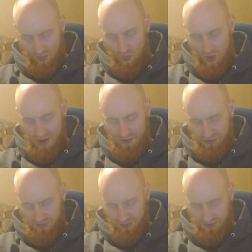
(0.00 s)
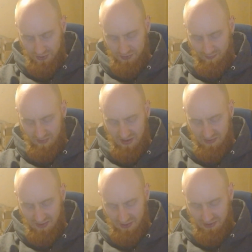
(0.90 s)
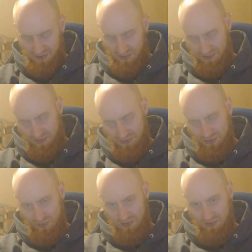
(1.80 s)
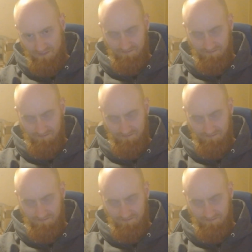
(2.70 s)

watch and maybe later they'll join.